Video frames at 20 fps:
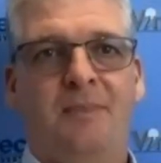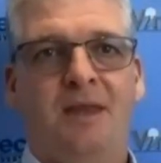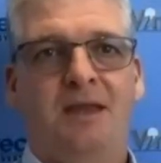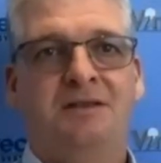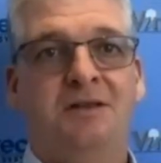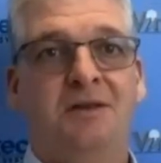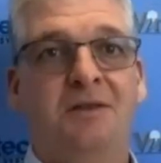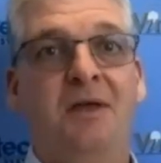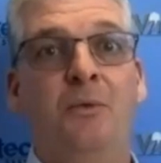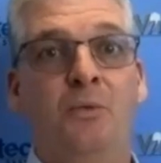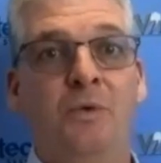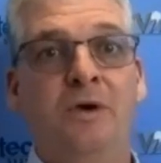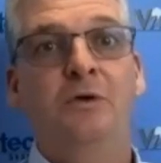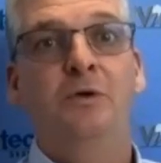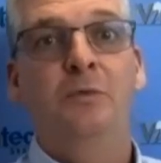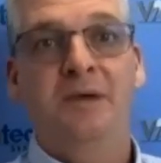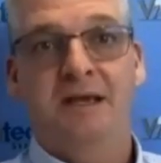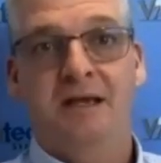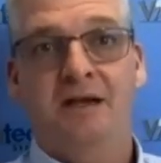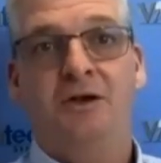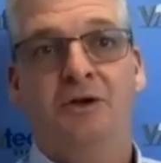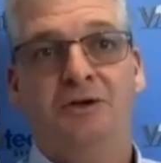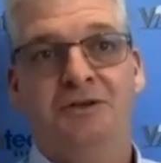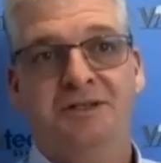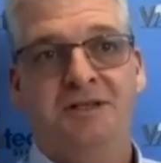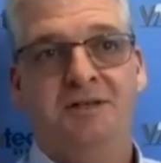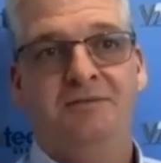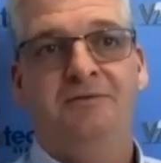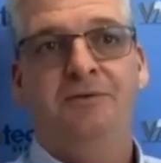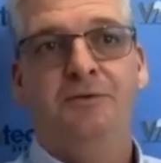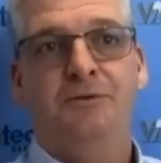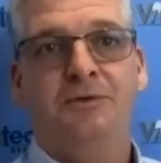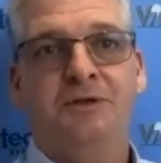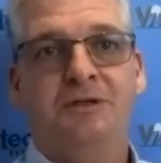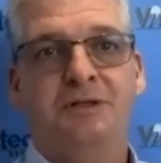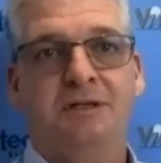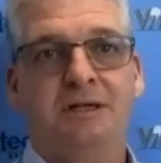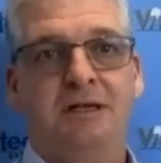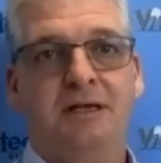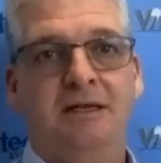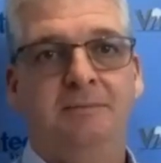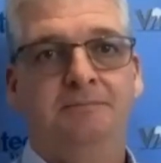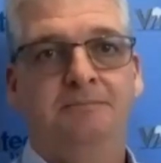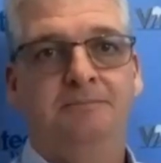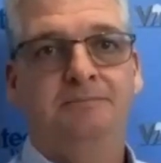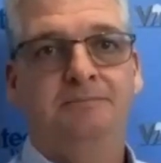So there will be a cost, unfortunately.